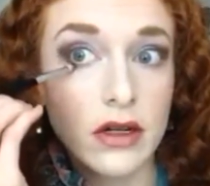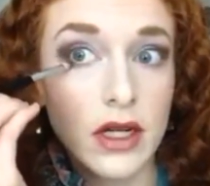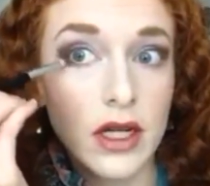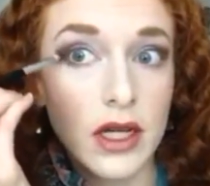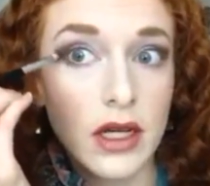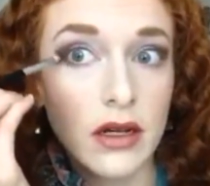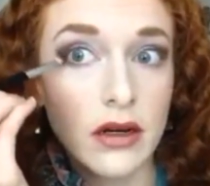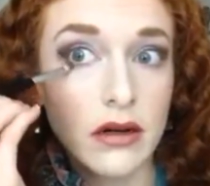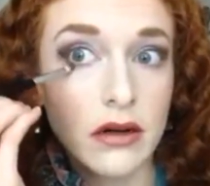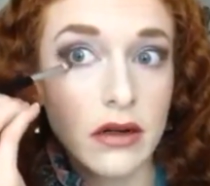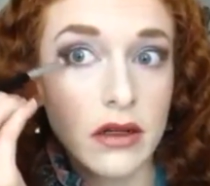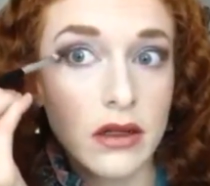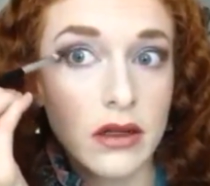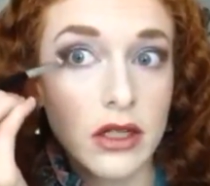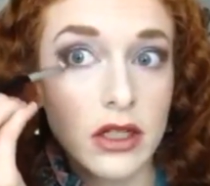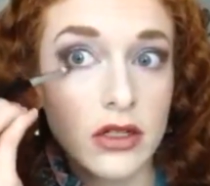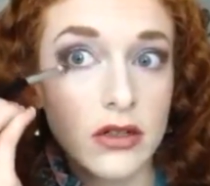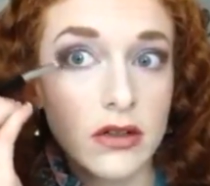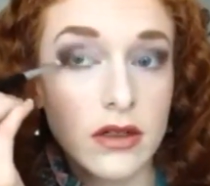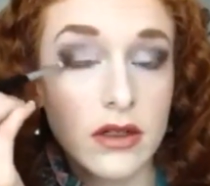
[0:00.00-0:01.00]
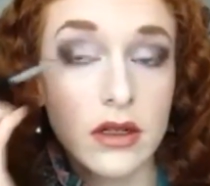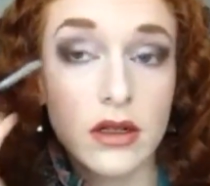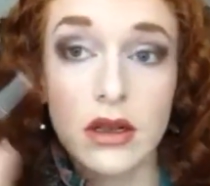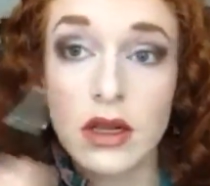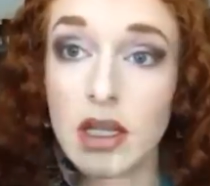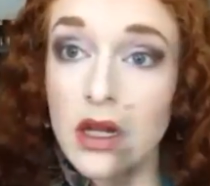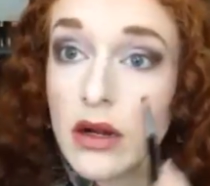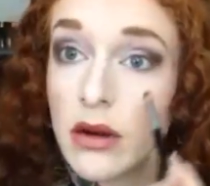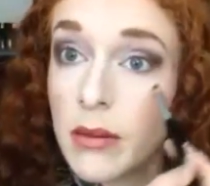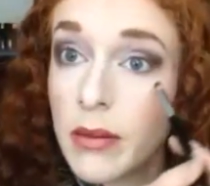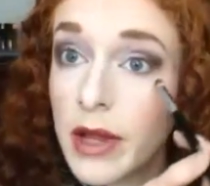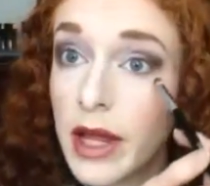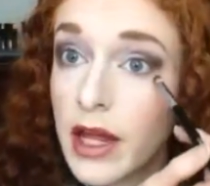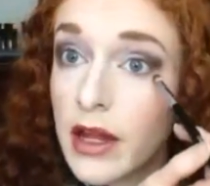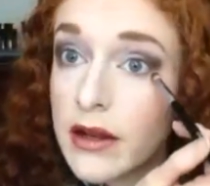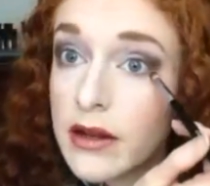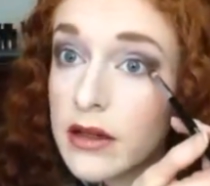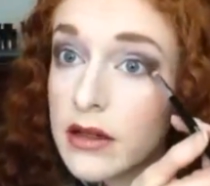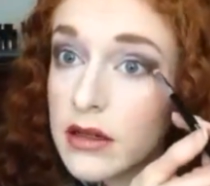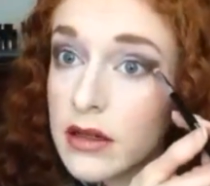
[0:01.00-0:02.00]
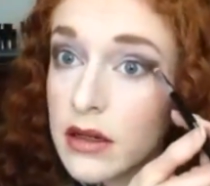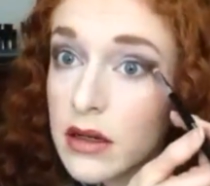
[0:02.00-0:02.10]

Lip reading: here just a little bit.